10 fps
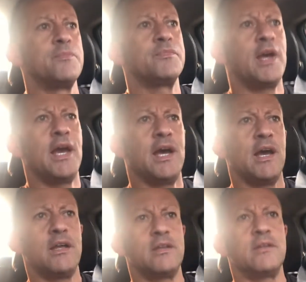
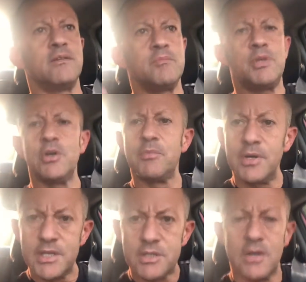and
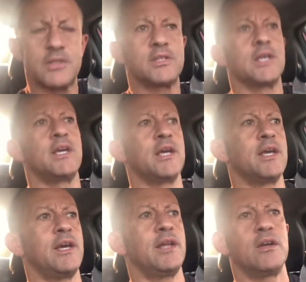puberty starts to kick
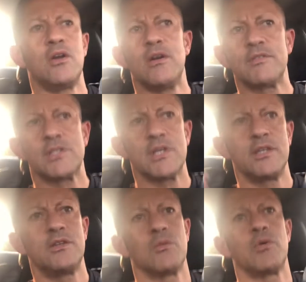in, and all of a
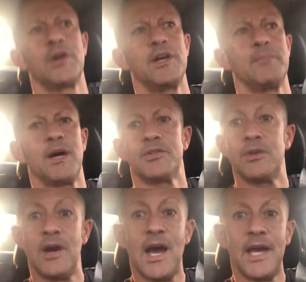sudden they're worried about
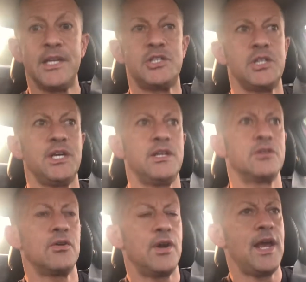their hygiene,
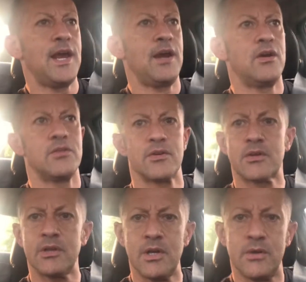their hair, their
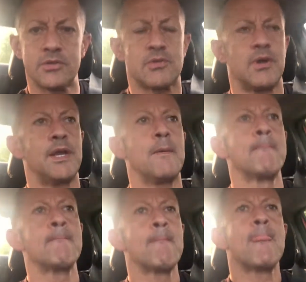clothes, right?
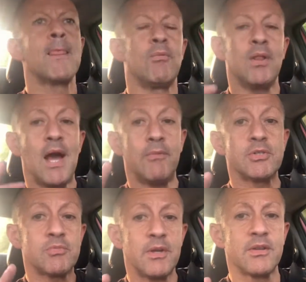Well, I
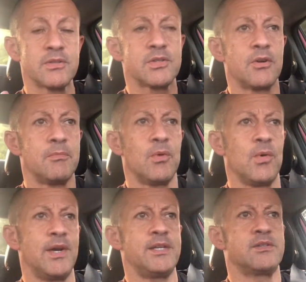was one of those little
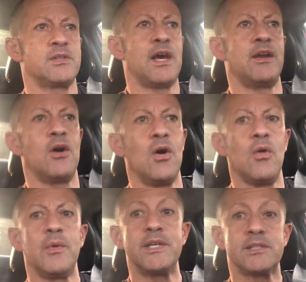boys that
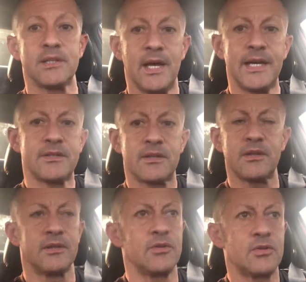always liked the
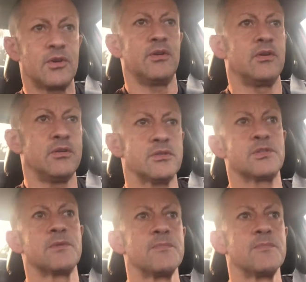little girls.